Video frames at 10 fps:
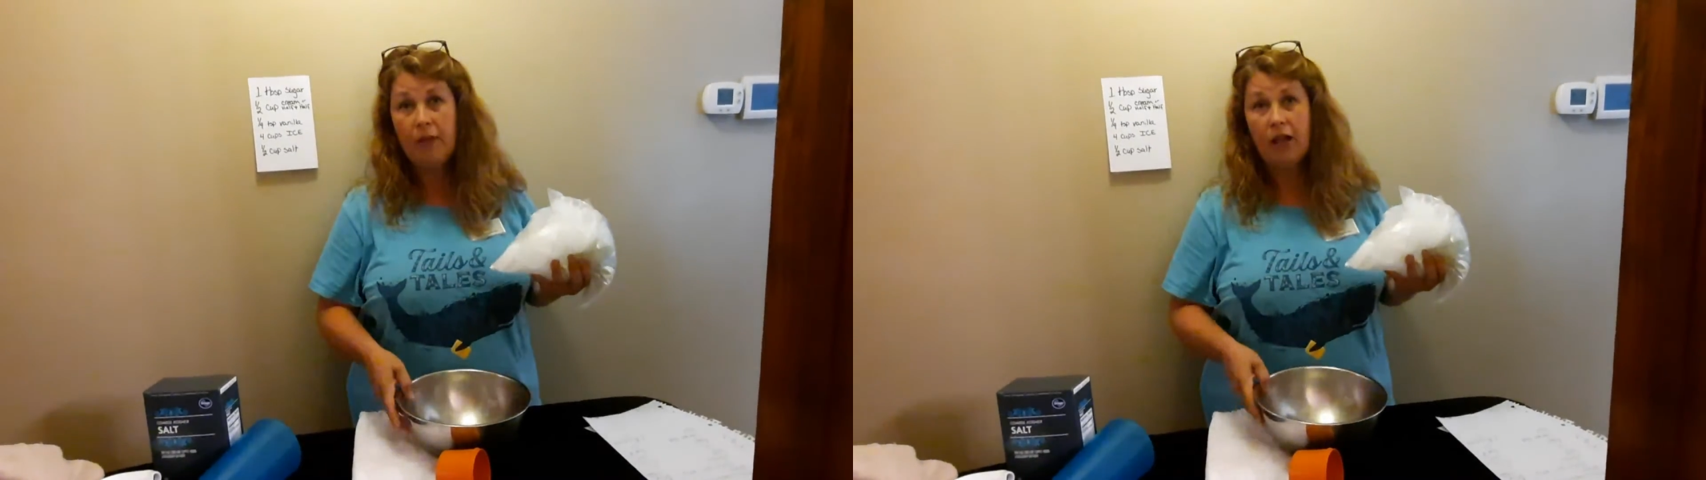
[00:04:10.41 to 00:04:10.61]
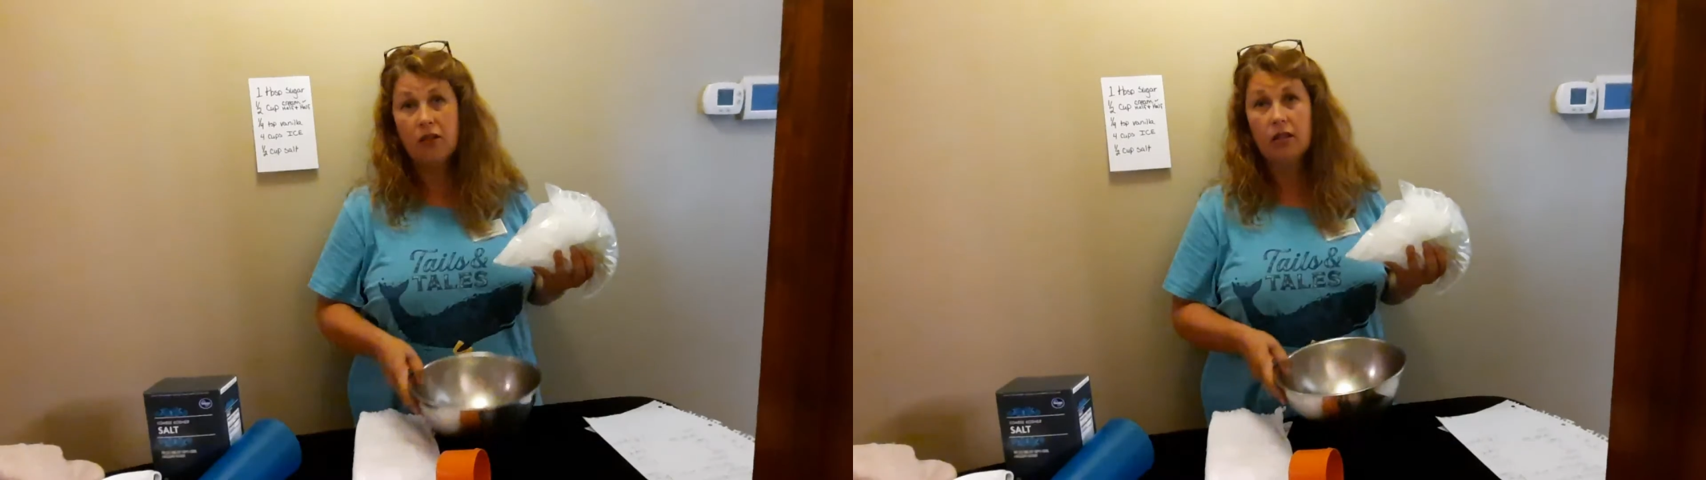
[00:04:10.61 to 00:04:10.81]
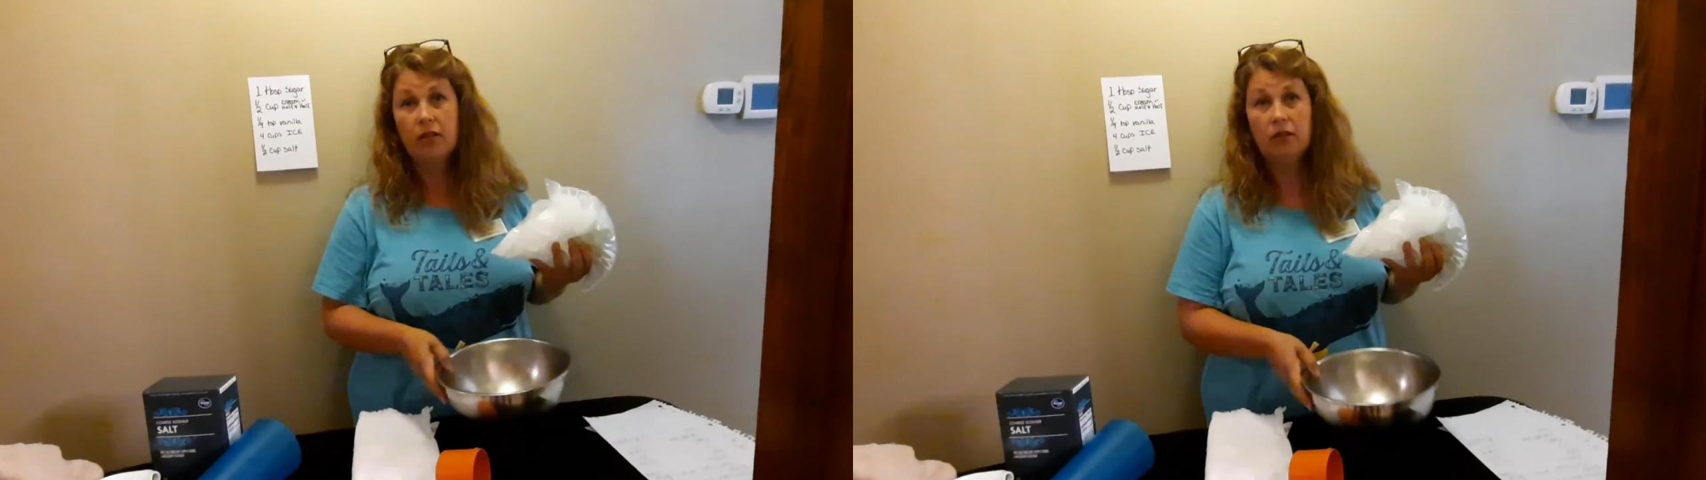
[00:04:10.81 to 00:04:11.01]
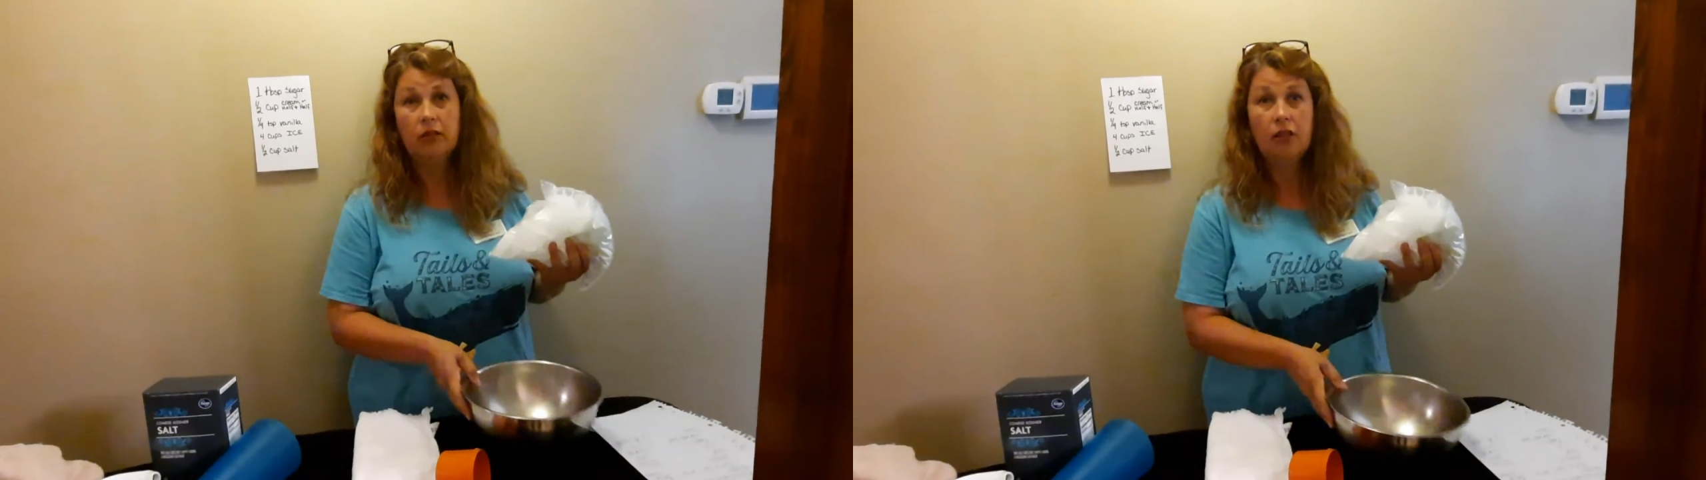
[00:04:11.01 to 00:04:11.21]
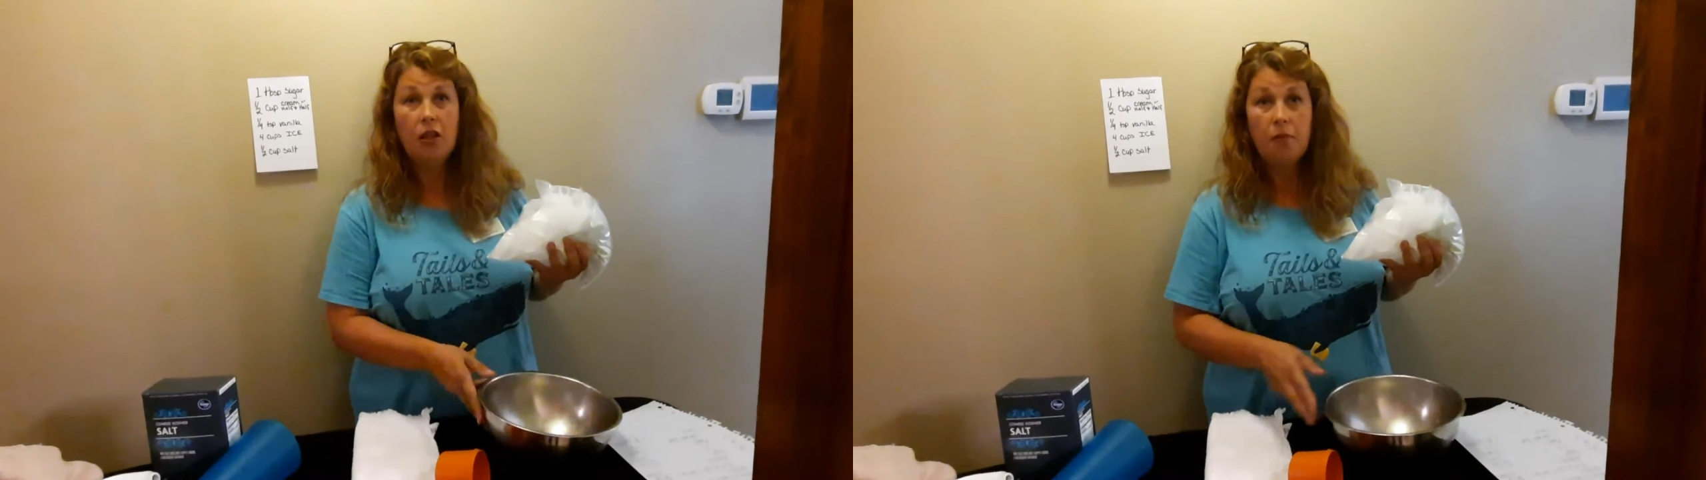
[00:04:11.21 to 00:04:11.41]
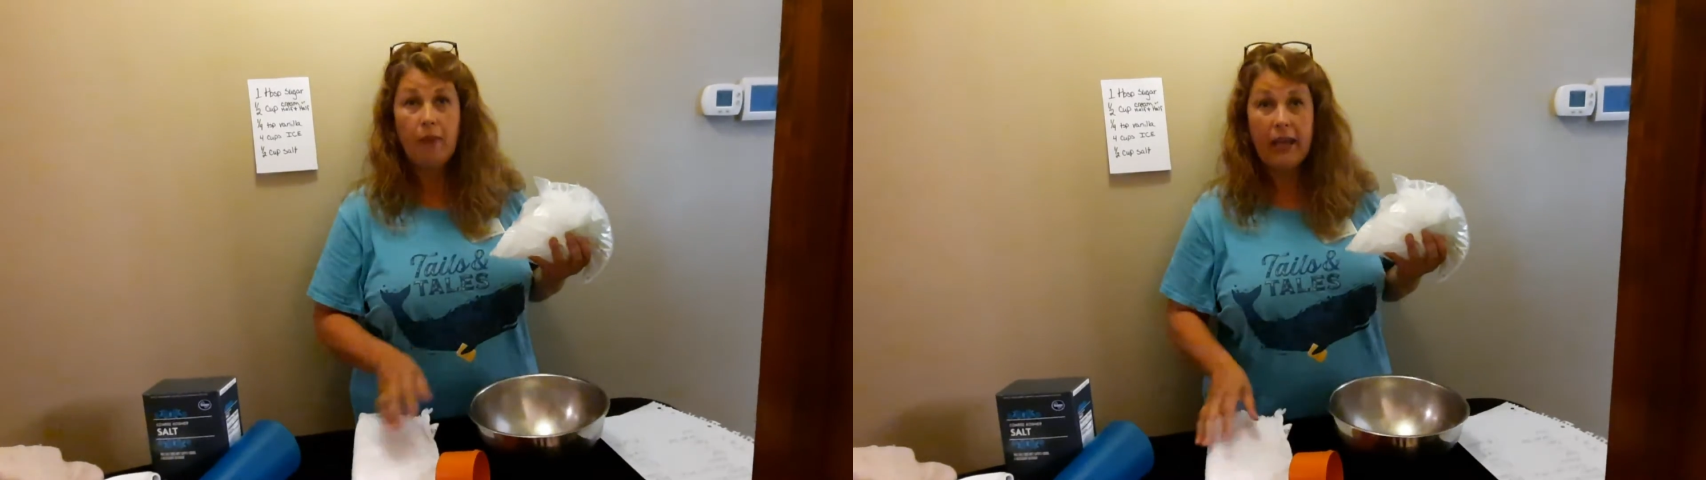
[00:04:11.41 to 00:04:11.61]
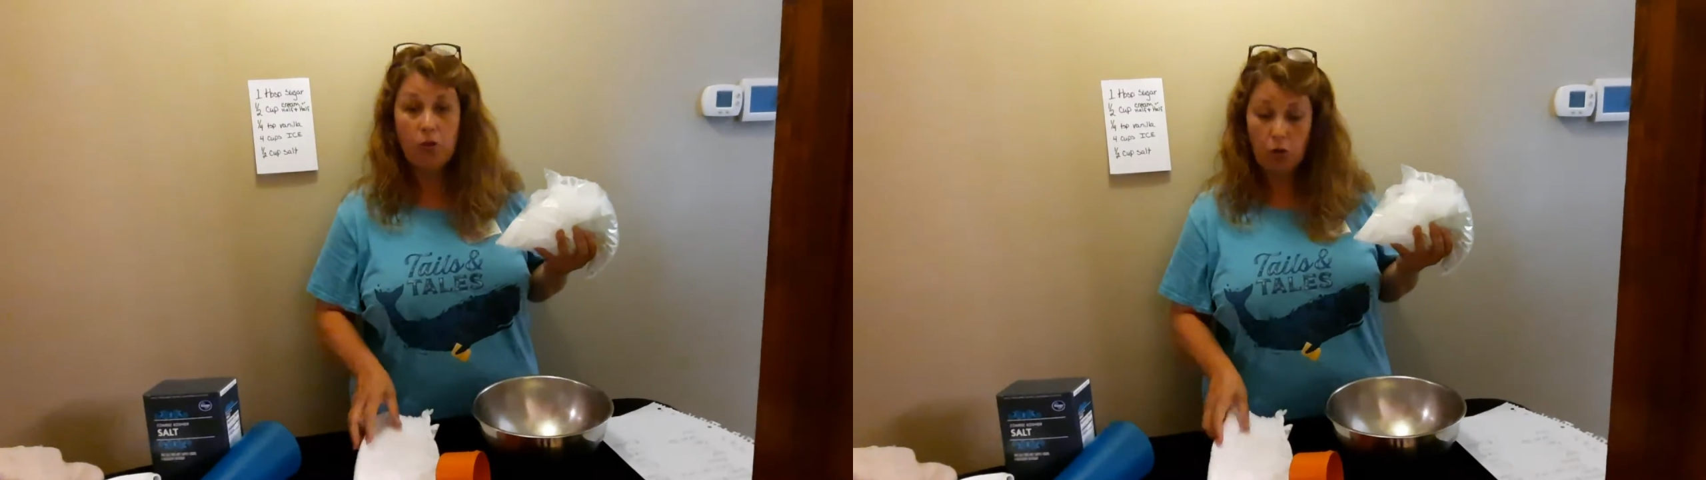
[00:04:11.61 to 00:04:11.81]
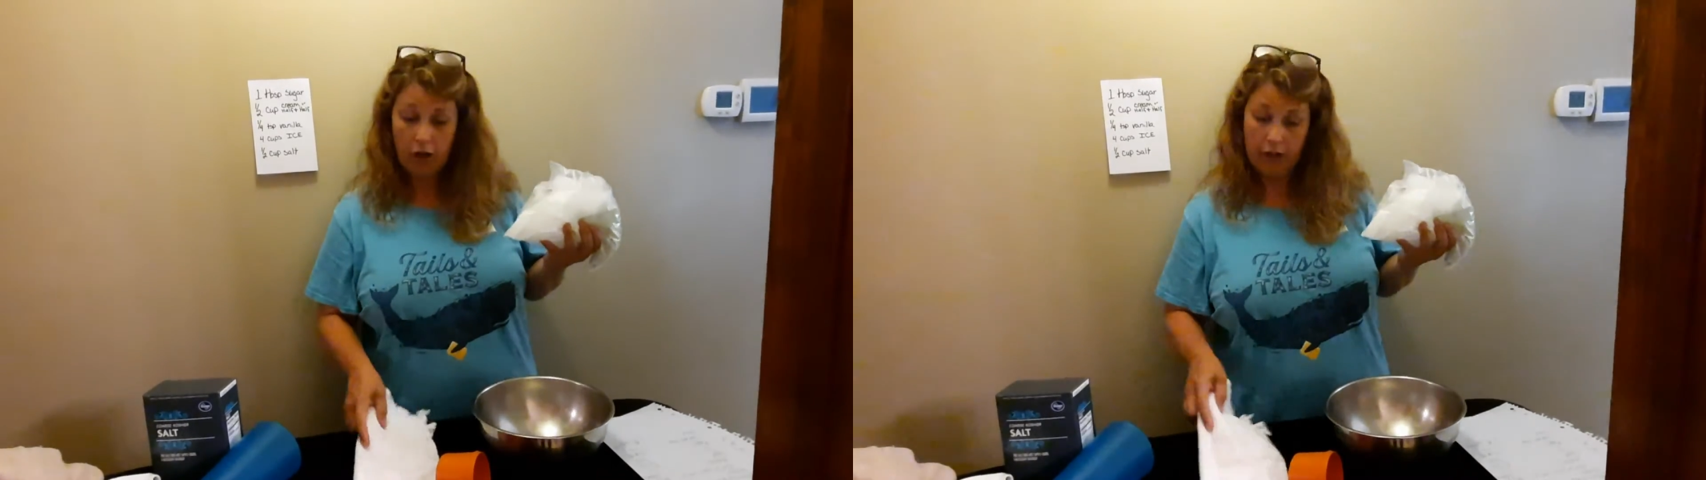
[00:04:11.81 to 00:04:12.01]
milk
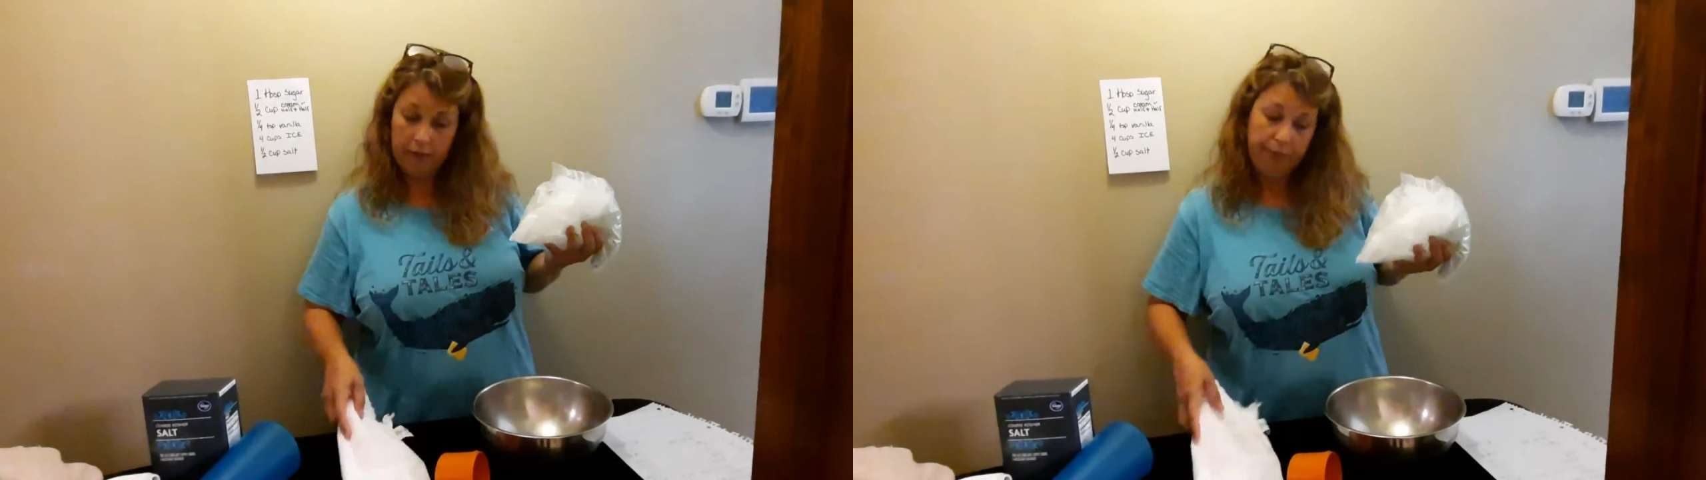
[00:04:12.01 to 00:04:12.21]
might work.